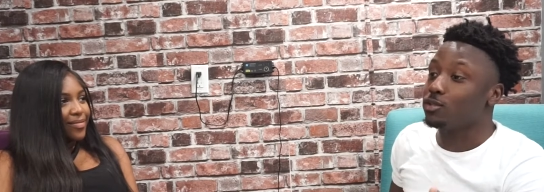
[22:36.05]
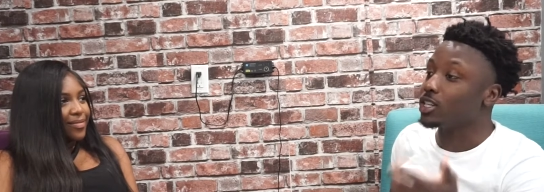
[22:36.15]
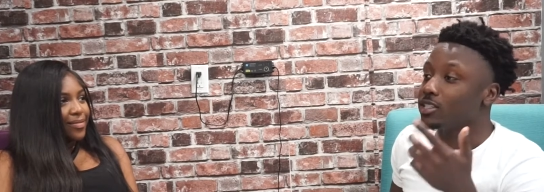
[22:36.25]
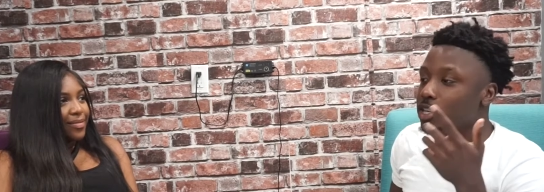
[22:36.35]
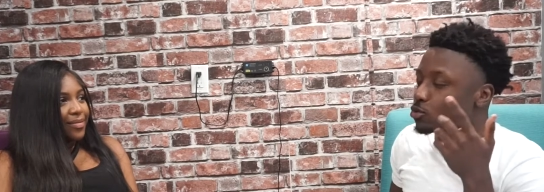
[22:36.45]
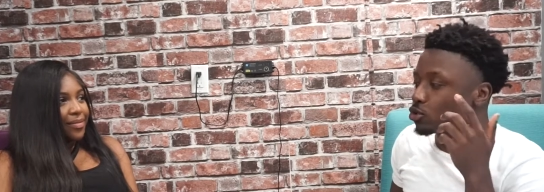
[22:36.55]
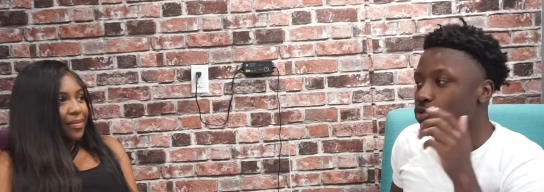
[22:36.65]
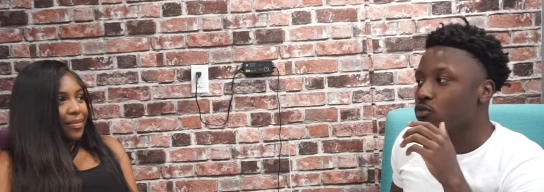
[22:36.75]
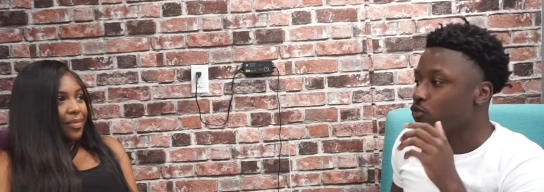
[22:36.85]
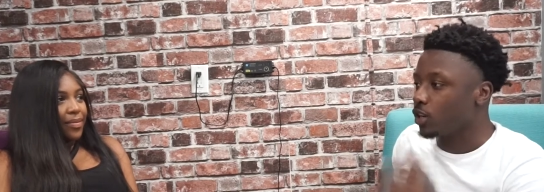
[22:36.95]
Speaker 1: That day was so
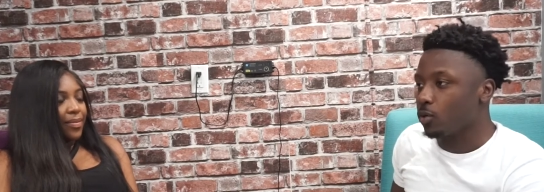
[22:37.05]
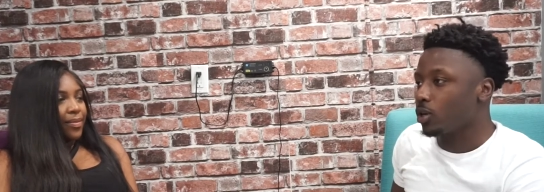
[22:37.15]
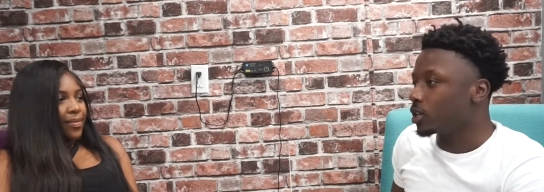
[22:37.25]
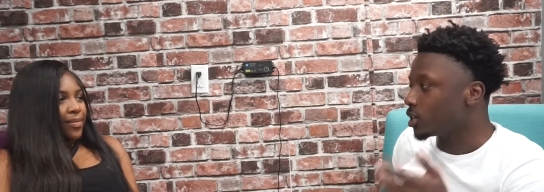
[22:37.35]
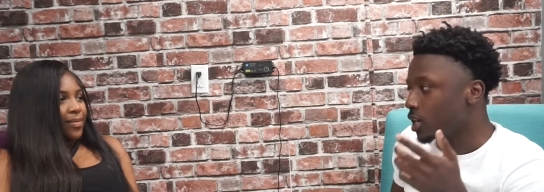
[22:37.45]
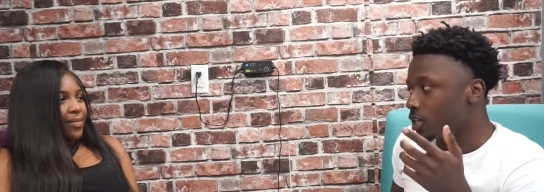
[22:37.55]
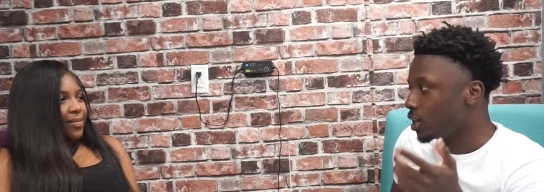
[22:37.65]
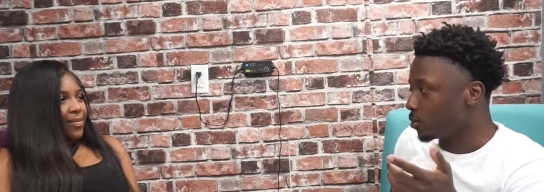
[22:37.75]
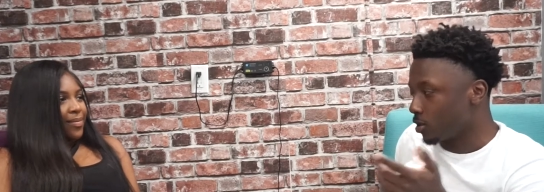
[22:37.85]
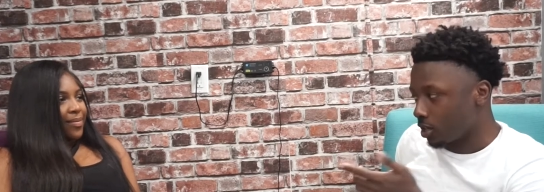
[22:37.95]
funny when I did that
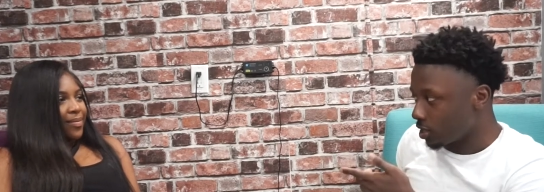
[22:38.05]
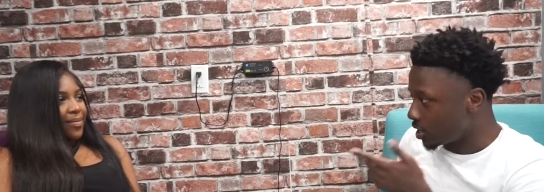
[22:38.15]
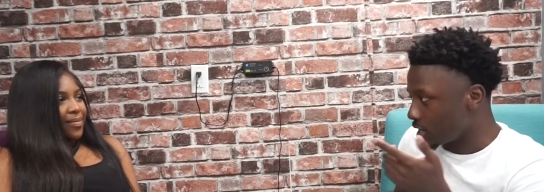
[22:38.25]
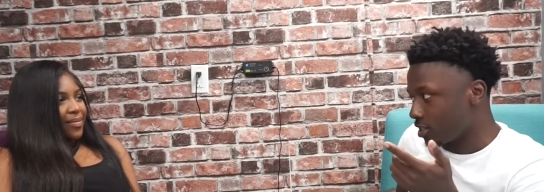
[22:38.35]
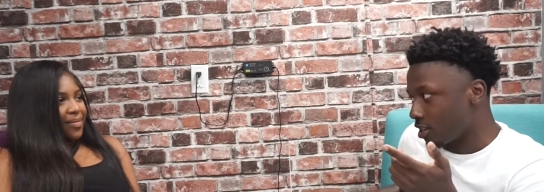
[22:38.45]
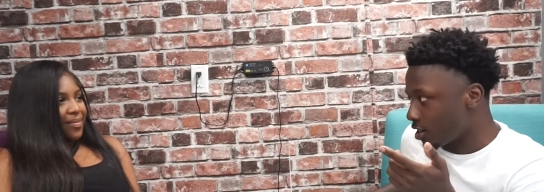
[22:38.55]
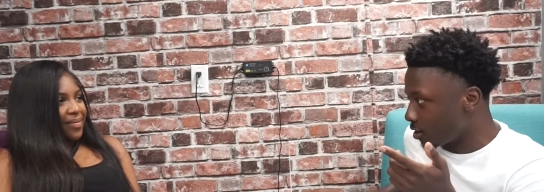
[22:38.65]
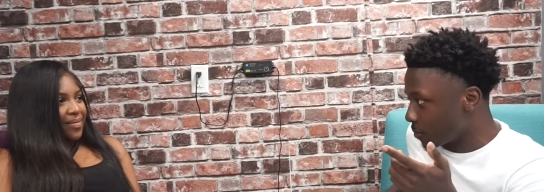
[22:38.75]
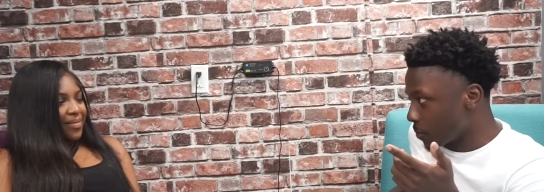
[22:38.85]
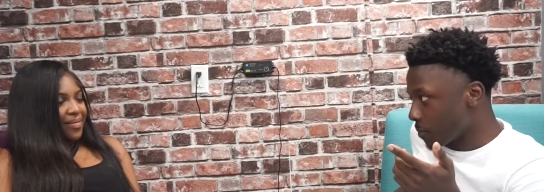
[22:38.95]
when I did that song.
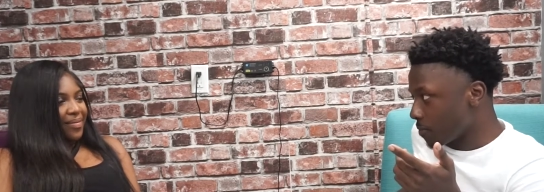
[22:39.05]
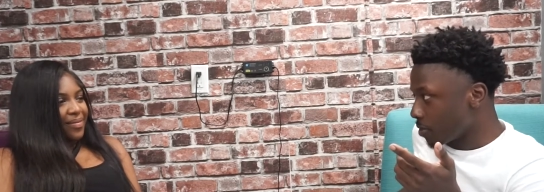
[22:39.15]
Mm.